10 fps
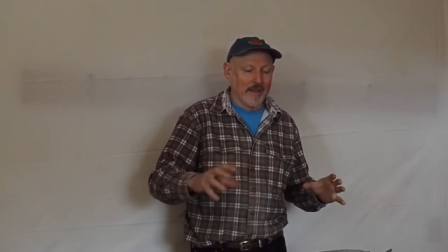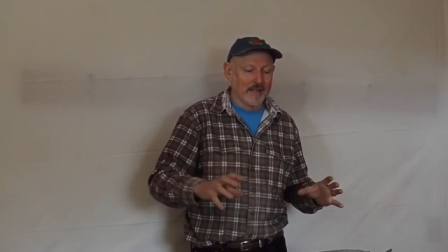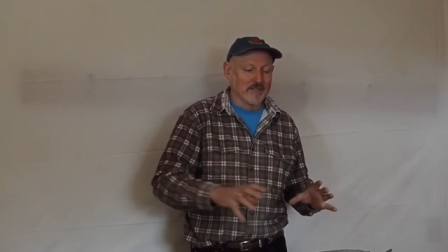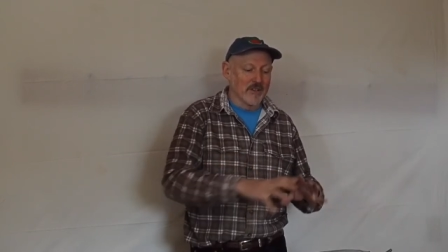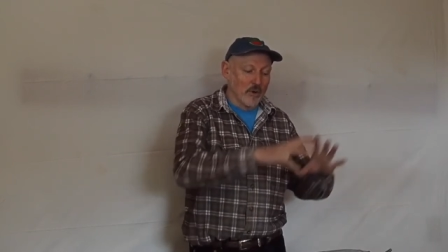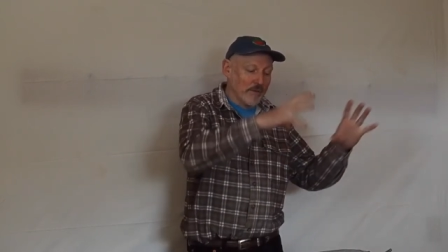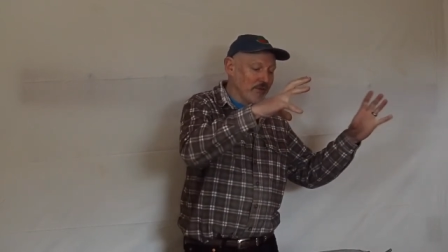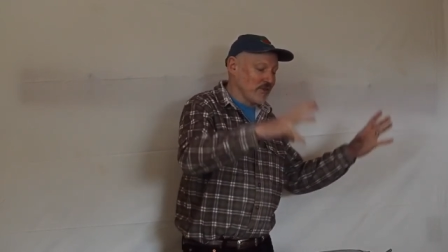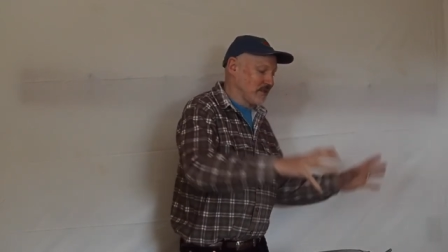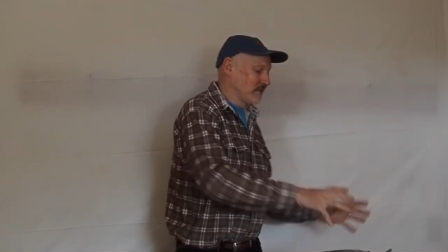And so if
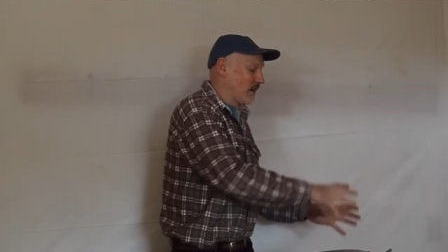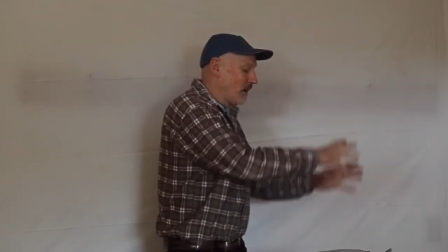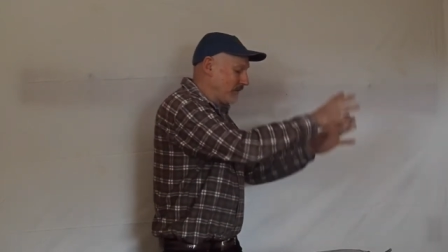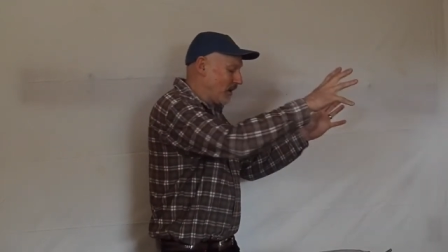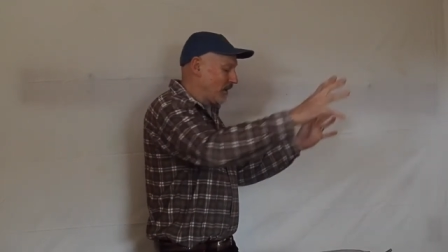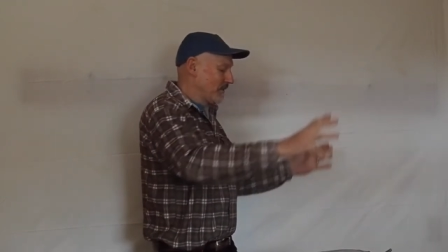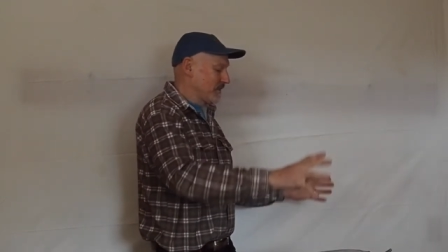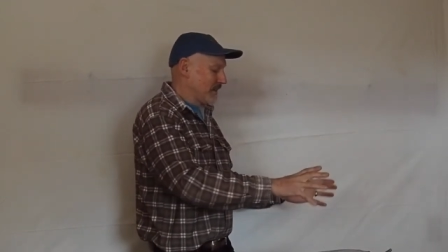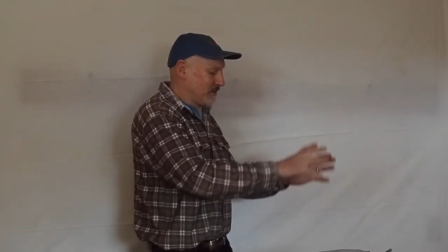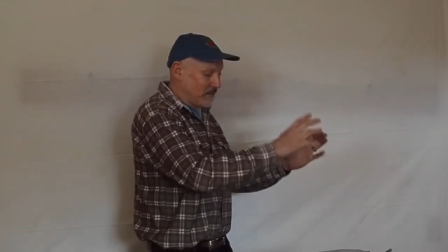you start, all of a
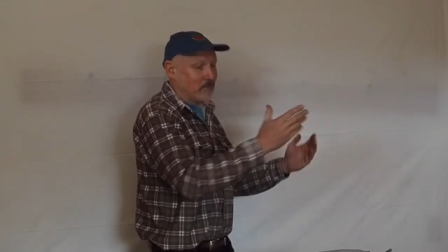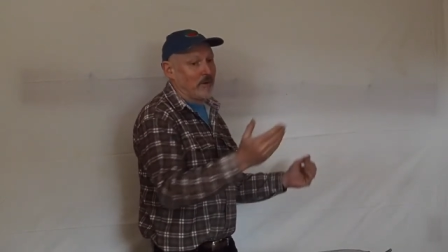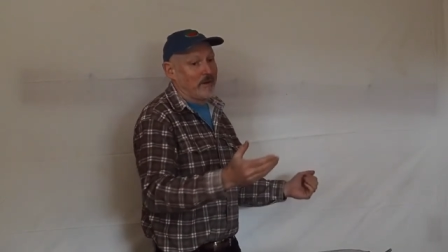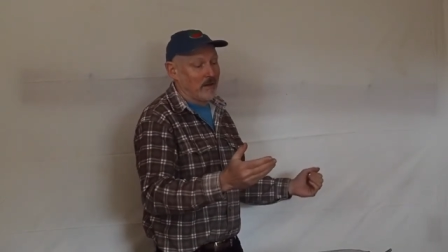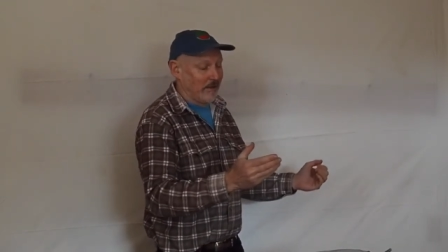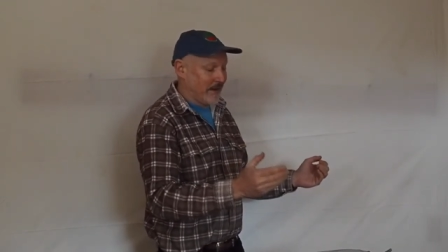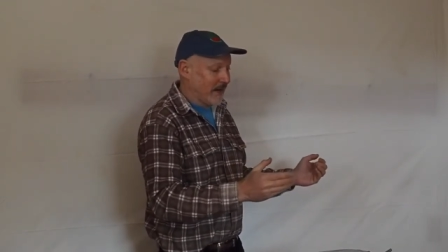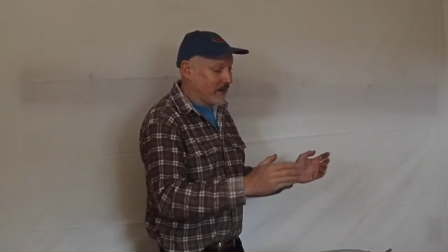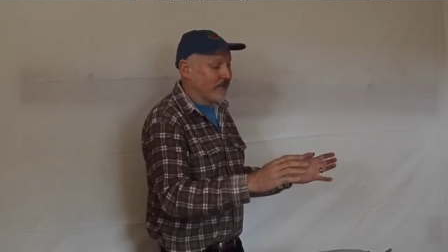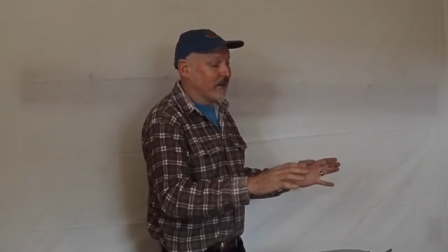sudden you've been boiling all
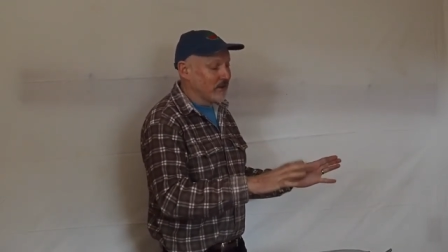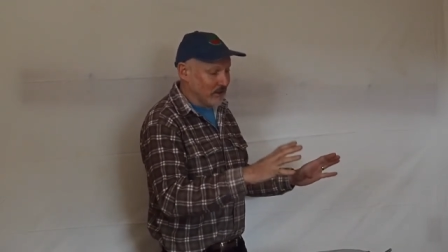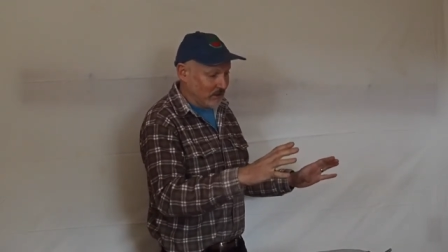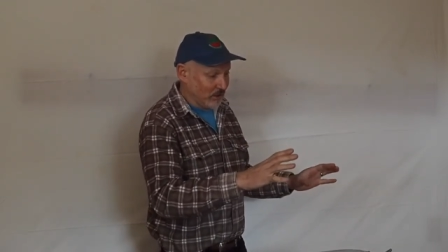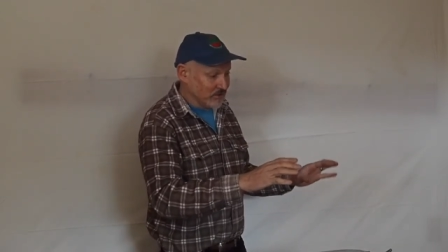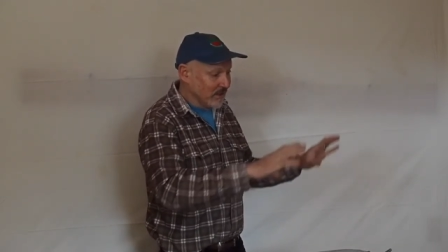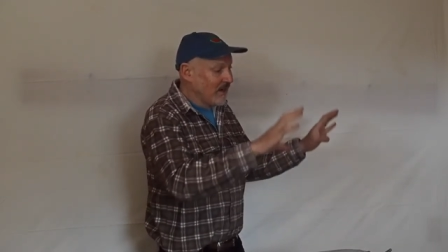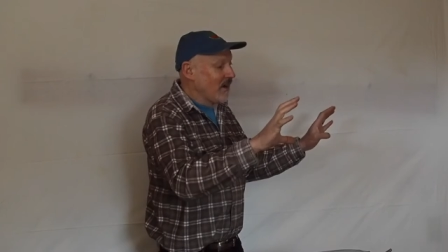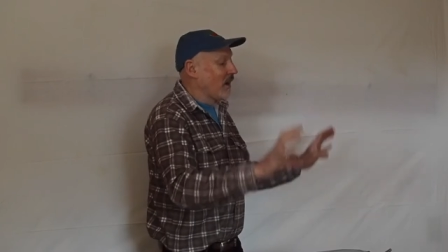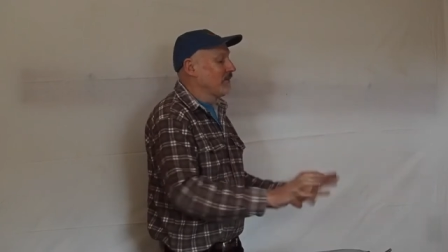day, you think you're close,
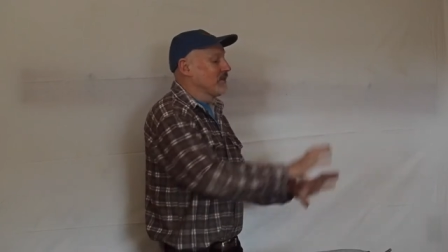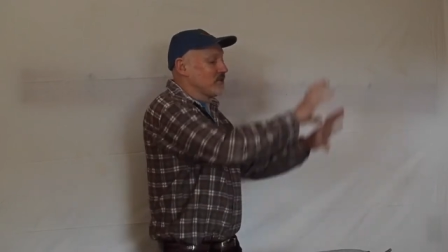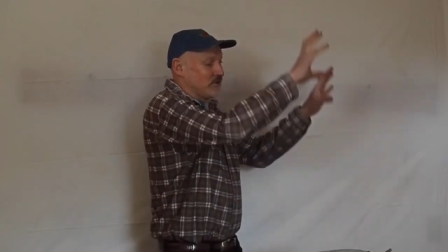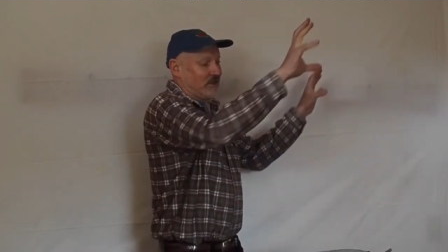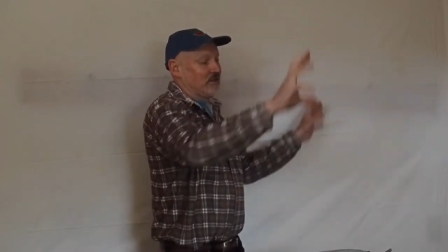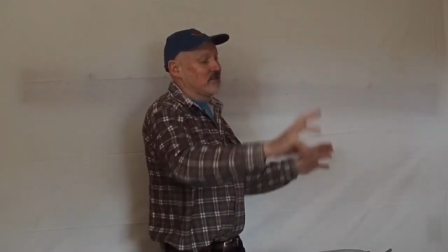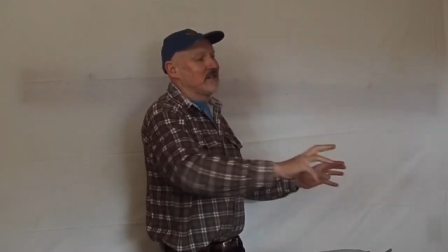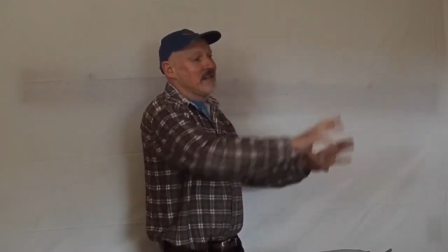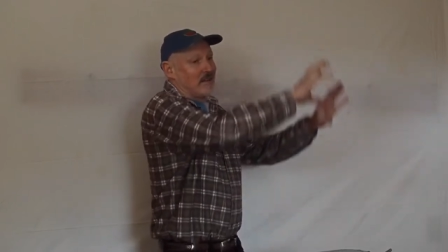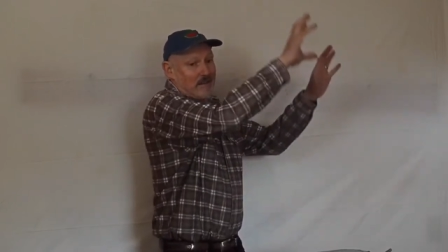all of a sudden you start
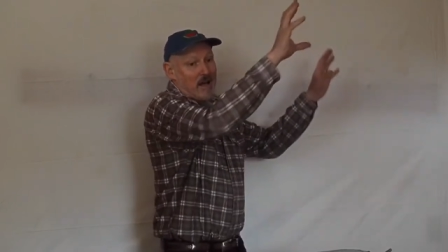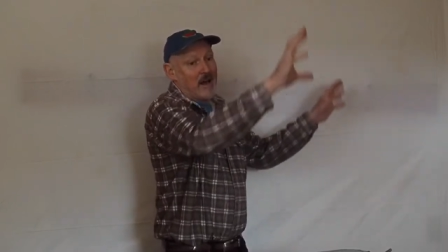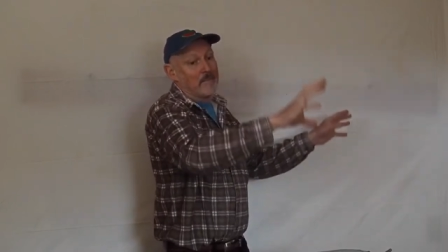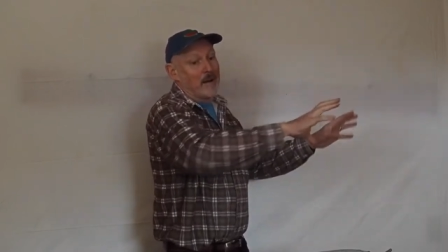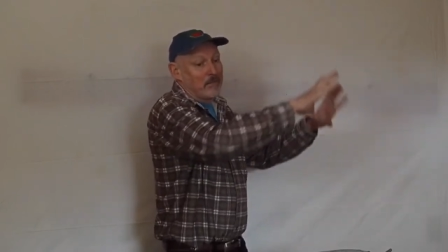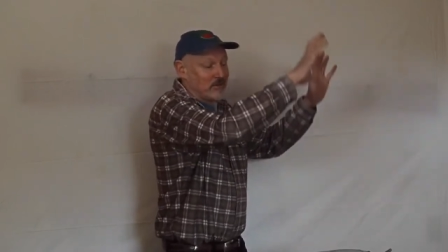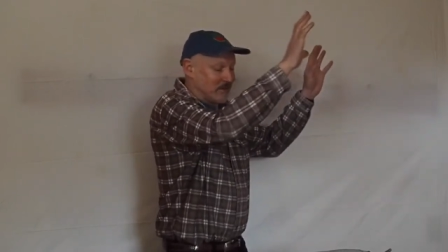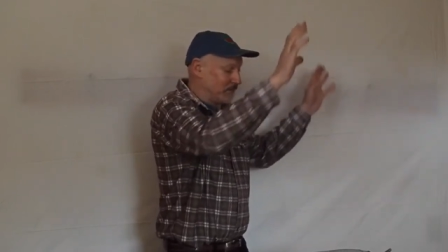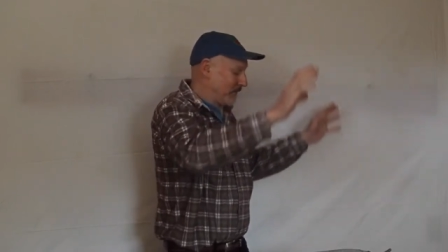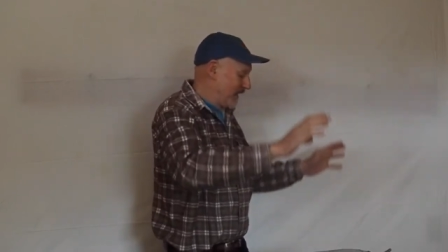seeing a lot of bubbles
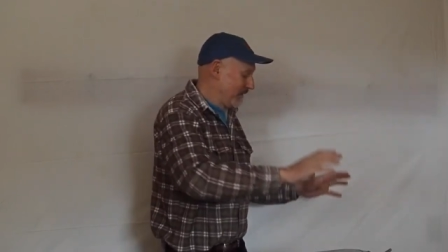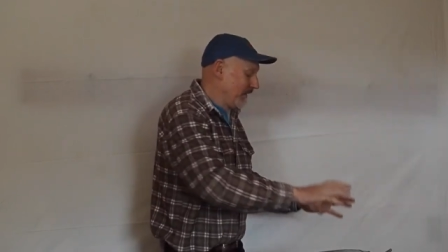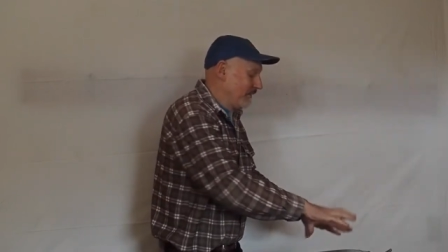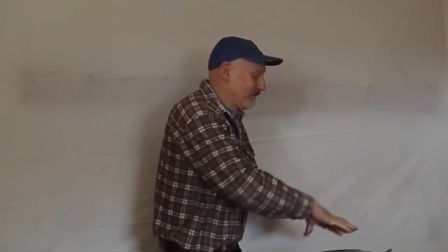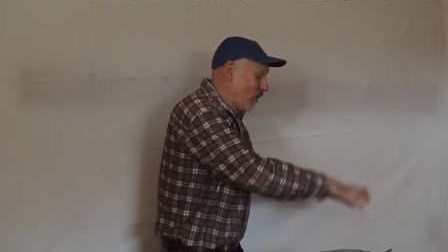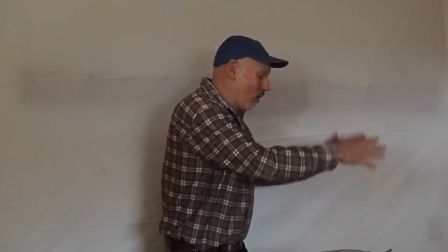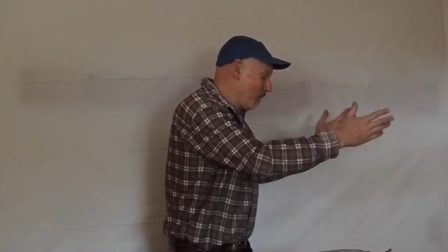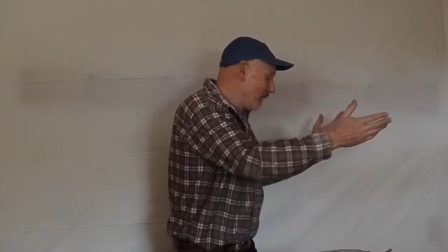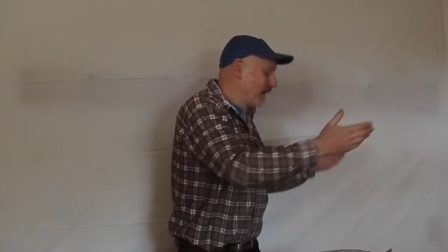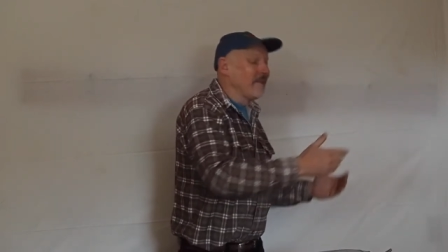and, and foam,